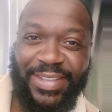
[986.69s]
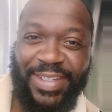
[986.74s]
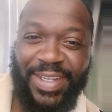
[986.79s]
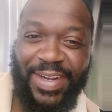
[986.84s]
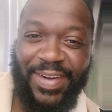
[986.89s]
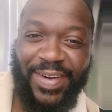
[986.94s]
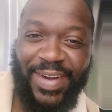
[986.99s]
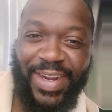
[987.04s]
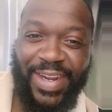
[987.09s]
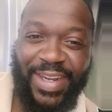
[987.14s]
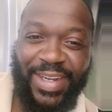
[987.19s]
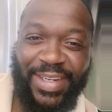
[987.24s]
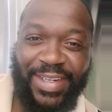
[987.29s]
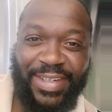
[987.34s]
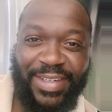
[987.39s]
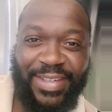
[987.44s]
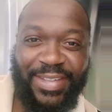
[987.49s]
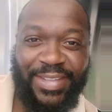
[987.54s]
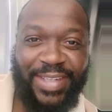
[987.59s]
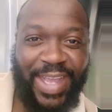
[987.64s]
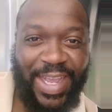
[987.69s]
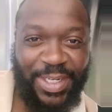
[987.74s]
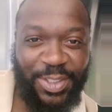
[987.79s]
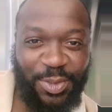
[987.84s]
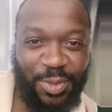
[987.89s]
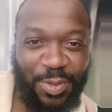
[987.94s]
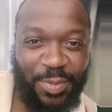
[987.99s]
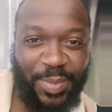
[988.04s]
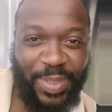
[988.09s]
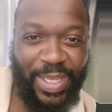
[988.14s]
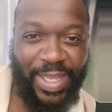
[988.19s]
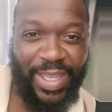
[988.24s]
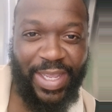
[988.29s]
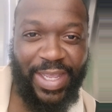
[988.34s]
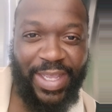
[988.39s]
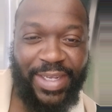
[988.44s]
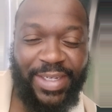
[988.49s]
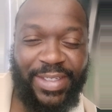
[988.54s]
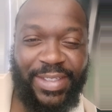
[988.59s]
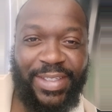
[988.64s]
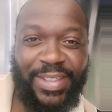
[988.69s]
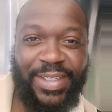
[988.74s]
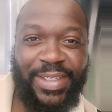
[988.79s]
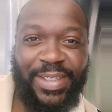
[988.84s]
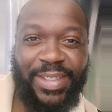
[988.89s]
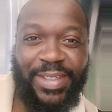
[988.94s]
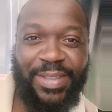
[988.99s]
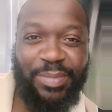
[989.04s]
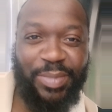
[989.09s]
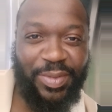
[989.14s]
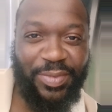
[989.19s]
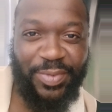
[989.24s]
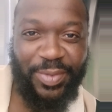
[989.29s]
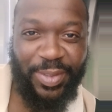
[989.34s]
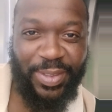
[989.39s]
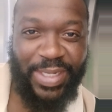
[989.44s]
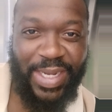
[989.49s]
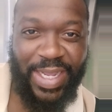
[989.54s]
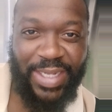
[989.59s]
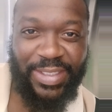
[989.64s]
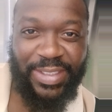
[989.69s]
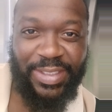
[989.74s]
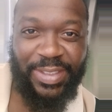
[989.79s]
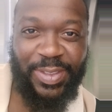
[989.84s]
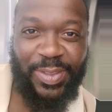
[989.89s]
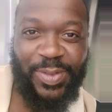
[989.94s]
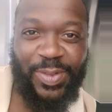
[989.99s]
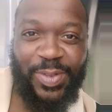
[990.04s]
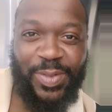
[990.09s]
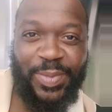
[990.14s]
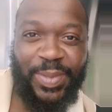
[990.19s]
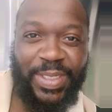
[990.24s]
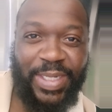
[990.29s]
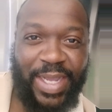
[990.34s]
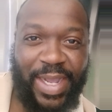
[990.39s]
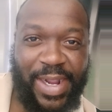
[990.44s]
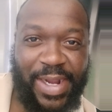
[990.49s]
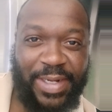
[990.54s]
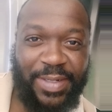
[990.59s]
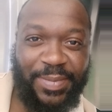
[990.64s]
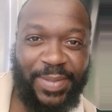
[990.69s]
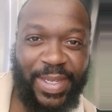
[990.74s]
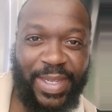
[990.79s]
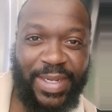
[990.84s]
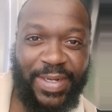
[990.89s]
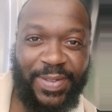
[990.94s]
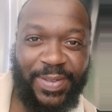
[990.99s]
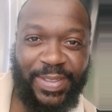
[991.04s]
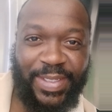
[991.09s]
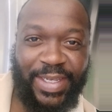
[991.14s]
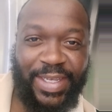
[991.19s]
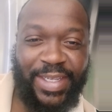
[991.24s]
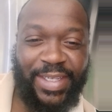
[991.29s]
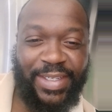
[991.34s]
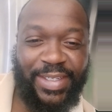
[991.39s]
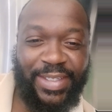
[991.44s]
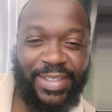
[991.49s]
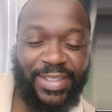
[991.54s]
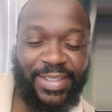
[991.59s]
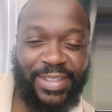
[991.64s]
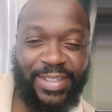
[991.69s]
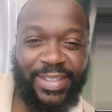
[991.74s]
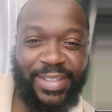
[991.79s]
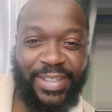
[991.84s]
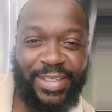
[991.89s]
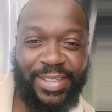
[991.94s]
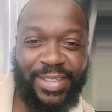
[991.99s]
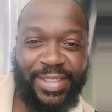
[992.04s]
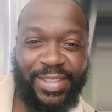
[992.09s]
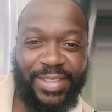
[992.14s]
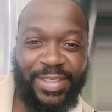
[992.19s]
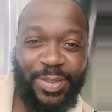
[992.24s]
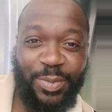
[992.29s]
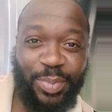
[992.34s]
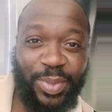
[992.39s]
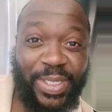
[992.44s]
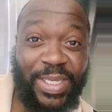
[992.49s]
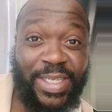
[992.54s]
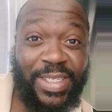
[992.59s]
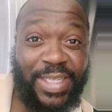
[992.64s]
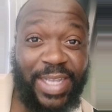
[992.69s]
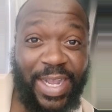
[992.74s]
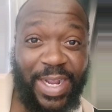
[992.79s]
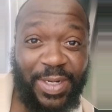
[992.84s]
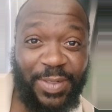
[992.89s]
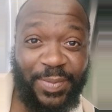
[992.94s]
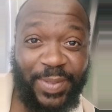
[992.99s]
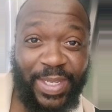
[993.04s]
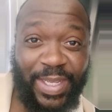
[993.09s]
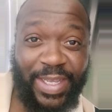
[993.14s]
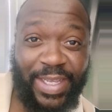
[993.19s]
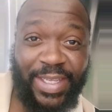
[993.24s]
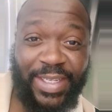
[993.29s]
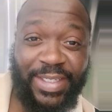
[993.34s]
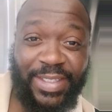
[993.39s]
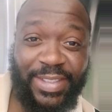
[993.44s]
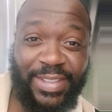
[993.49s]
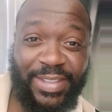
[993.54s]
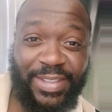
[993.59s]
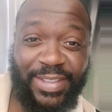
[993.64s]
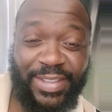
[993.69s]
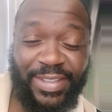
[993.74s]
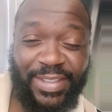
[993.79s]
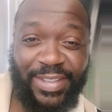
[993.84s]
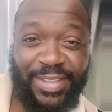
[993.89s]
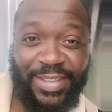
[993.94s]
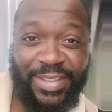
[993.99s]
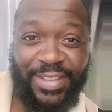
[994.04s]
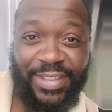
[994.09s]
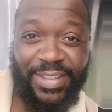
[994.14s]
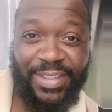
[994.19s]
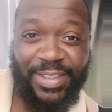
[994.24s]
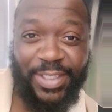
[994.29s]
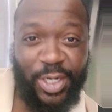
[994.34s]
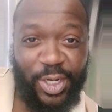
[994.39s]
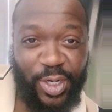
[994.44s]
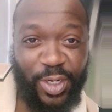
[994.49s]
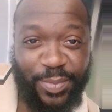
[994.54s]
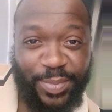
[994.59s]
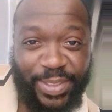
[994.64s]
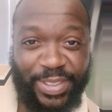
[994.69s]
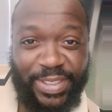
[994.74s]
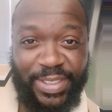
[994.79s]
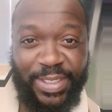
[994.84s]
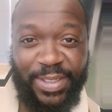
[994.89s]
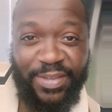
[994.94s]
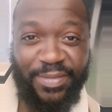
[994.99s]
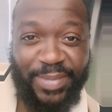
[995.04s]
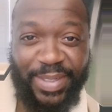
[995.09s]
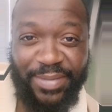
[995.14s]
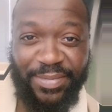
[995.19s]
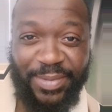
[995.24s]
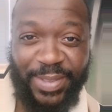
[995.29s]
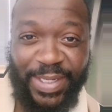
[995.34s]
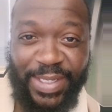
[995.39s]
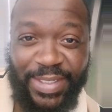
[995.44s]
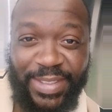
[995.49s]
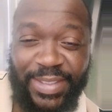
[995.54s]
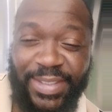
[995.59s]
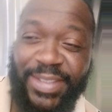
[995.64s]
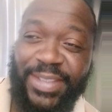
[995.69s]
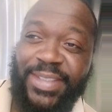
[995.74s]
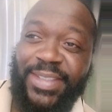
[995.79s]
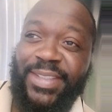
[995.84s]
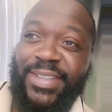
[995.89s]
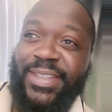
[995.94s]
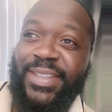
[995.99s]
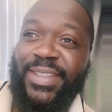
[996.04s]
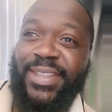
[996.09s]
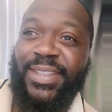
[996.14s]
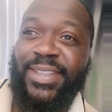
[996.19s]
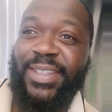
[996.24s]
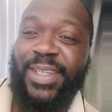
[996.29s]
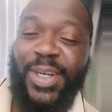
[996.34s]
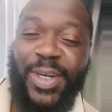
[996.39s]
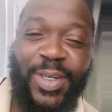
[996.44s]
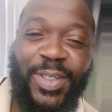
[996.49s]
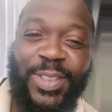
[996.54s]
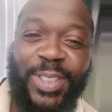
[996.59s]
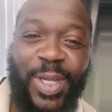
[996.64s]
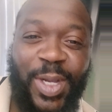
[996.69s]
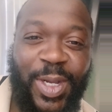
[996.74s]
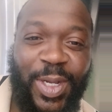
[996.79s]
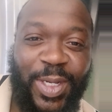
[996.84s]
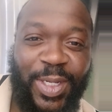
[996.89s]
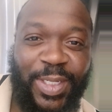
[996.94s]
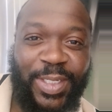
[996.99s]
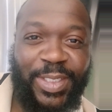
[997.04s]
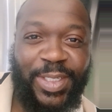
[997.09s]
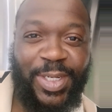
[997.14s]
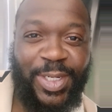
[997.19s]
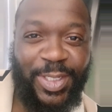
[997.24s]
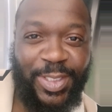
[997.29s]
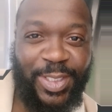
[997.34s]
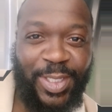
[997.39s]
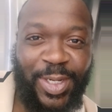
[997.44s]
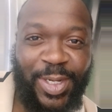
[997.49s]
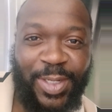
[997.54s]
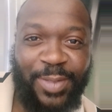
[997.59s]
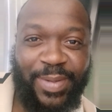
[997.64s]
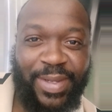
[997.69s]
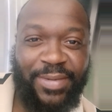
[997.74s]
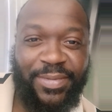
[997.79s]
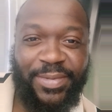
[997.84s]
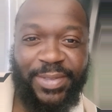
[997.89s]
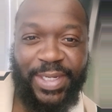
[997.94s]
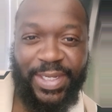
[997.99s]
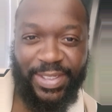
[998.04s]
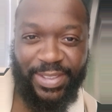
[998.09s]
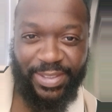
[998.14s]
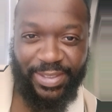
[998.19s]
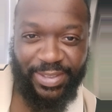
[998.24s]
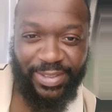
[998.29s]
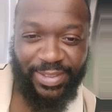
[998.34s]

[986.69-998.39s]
All right? Natural Man before Dr. Doom and Iron Man, okay? So please, Iron Man, curb yourself, my friend. Hold on. Hold on, my friend.